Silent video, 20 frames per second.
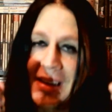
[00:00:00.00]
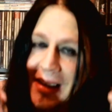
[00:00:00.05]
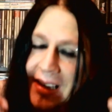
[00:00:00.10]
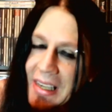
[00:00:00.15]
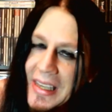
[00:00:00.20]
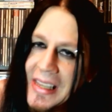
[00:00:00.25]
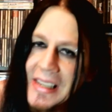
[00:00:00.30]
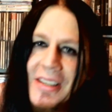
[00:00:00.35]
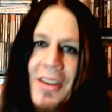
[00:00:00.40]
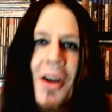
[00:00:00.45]

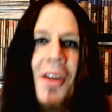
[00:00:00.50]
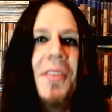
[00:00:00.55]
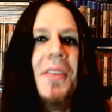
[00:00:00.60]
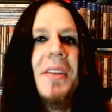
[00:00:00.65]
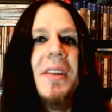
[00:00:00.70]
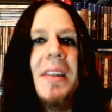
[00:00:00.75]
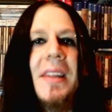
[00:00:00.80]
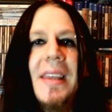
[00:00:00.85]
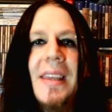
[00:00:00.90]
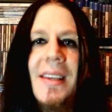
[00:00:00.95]
click on
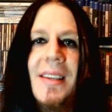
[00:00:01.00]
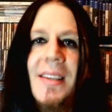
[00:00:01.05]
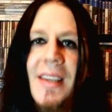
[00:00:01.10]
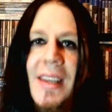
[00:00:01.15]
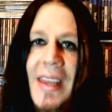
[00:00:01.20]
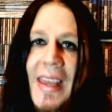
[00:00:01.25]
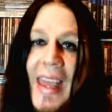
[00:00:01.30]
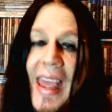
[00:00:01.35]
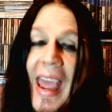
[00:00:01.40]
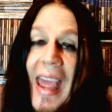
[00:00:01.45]
the link,
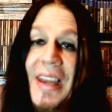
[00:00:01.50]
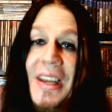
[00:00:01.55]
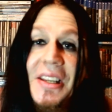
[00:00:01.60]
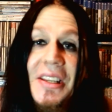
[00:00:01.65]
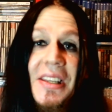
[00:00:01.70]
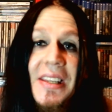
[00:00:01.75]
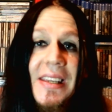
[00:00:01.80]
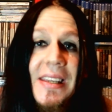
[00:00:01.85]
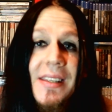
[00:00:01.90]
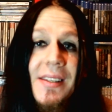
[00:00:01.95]
and
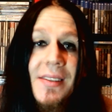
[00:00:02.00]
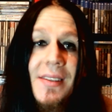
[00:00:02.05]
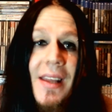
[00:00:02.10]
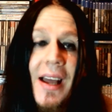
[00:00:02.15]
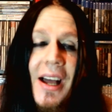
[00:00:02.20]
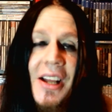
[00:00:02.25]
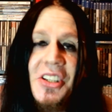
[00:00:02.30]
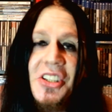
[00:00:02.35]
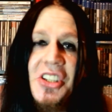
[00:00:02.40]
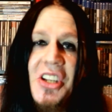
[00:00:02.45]
at least
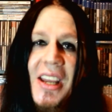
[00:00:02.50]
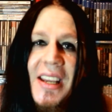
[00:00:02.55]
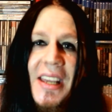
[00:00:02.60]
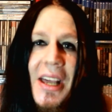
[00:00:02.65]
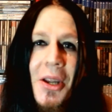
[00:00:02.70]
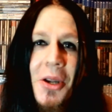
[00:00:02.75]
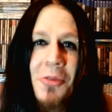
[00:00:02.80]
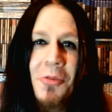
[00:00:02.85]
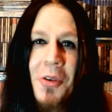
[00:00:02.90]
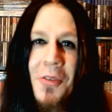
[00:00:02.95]
uh, check
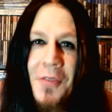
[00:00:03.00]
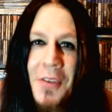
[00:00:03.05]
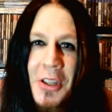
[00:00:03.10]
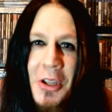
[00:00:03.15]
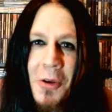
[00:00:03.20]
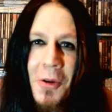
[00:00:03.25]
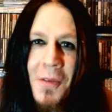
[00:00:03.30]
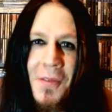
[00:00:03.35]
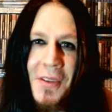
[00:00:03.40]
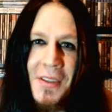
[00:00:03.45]
out a
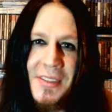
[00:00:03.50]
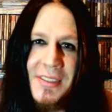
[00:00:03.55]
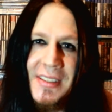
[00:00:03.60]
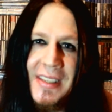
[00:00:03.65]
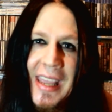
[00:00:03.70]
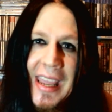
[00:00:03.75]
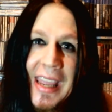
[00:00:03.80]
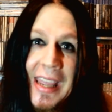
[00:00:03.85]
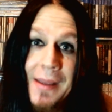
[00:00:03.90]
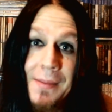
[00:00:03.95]
review of this
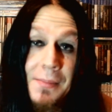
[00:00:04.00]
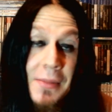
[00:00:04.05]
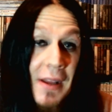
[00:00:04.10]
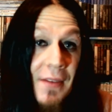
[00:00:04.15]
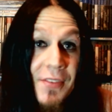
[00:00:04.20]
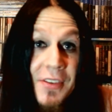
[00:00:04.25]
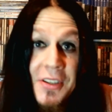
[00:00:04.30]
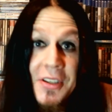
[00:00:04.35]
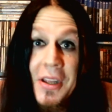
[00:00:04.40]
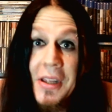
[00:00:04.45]
game.
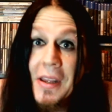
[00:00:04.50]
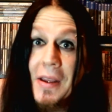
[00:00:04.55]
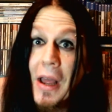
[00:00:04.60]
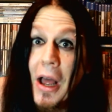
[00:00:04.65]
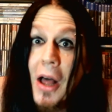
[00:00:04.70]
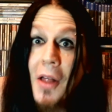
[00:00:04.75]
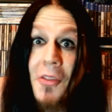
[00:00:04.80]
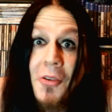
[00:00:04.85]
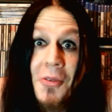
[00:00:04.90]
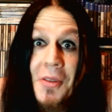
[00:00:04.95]
If you,
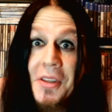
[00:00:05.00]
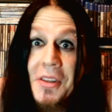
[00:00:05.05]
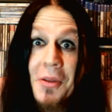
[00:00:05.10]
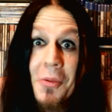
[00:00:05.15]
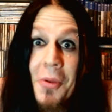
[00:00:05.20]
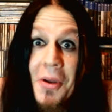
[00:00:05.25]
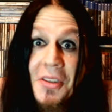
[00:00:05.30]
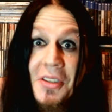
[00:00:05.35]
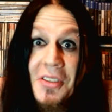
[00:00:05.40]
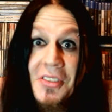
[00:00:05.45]
other than the
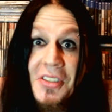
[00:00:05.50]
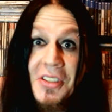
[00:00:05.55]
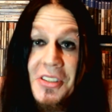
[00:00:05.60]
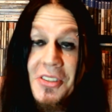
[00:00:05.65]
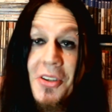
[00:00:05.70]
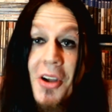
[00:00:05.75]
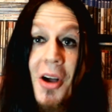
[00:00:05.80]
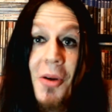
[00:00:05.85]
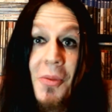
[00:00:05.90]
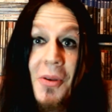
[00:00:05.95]
one you
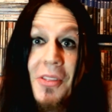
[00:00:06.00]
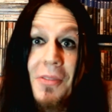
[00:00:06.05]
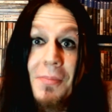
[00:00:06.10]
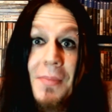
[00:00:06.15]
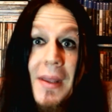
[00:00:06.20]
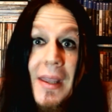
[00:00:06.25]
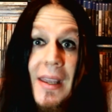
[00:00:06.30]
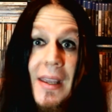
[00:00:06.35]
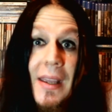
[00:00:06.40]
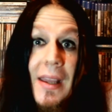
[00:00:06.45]
just saw with
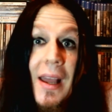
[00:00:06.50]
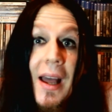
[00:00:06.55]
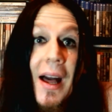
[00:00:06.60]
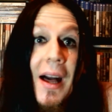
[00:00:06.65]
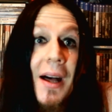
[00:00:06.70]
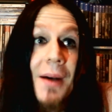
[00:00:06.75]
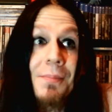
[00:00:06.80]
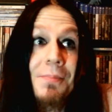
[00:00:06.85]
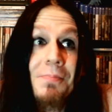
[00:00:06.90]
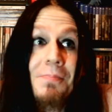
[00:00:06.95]
me,
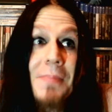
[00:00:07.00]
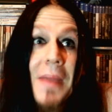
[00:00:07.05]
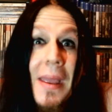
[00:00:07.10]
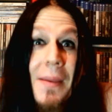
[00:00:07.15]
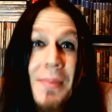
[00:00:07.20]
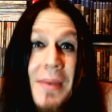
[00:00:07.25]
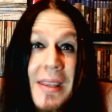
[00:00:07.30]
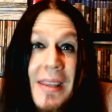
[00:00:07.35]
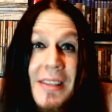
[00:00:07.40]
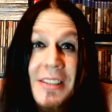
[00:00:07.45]
um,
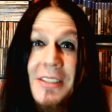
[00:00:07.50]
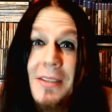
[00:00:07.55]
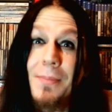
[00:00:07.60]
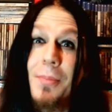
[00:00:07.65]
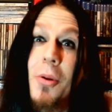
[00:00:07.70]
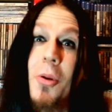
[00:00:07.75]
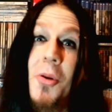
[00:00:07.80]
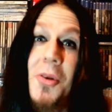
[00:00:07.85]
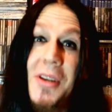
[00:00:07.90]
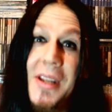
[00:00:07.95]
maybe
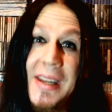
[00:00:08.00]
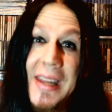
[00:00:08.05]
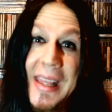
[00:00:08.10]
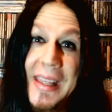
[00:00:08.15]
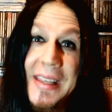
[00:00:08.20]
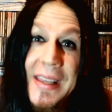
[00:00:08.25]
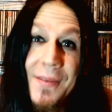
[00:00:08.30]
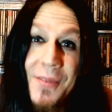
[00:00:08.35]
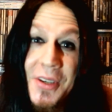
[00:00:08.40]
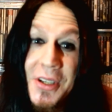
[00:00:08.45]
support it
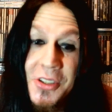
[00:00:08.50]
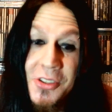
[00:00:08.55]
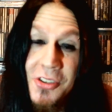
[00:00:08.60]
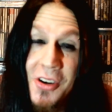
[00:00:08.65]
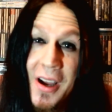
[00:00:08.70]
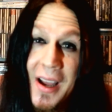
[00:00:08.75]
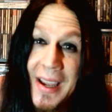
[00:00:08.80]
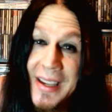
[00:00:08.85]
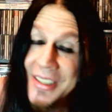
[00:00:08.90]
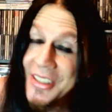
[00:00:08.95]
and give it a
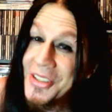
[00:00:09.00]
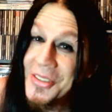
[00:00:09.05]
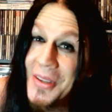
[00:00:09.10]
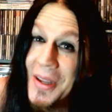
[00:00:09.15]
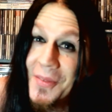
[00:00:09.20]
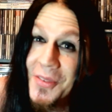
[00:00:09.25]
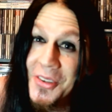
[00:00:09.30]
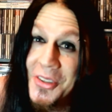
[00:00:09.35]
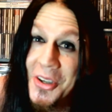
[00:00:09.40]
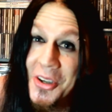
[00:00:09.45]
try. And you
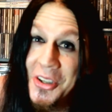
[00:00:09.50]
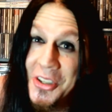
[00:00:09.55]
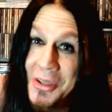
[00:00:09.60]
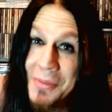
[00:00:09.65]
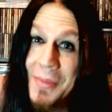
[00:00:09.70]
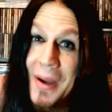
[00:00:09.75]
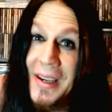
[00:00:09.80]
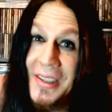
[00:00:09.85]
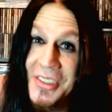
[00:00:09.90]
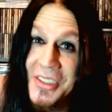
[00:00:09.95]
never know, you
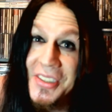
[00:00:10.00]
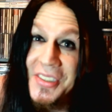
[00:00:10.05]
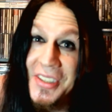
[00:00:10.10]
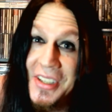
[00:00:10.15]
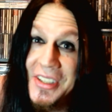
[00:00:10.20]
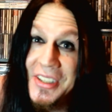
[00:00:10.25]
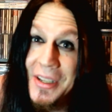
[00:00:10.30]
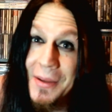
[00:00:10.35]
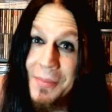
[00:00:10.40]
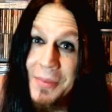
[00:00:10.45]
might just
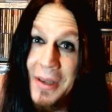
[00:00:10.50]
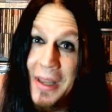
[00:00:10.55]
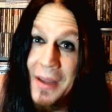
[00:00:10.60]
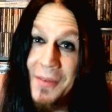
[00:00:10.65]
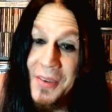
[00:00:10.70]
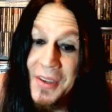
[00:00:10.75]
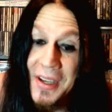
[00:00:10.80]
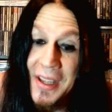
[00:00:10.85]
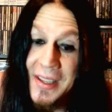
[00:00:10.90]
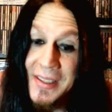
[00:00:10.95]
end up
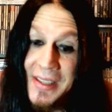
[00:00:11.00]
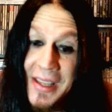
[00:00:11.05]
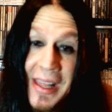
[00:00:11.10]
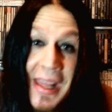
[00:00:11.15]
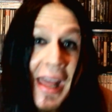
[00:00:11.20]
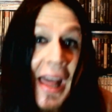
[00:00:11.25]
loving it.